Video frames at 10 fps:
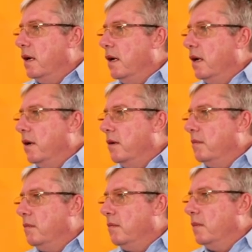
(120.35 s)

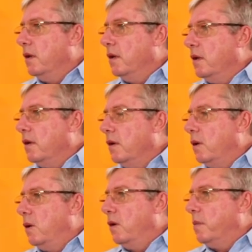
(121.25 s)
the
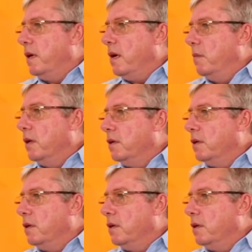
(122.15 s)
law had become an